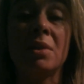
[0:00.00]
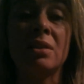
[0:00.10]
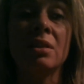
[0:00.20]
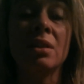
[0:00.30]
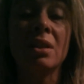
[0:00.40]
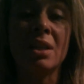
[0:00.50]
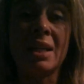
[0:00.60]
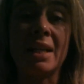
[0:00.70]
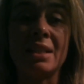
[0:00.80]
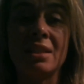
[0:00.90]
but
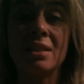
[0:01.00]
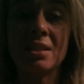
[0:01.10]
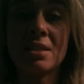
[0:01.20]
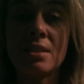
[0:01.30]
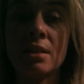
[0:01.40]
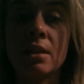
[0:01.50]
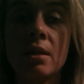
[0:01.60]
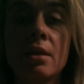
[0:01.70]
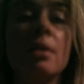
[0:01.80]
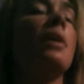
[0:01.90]
I did get sick.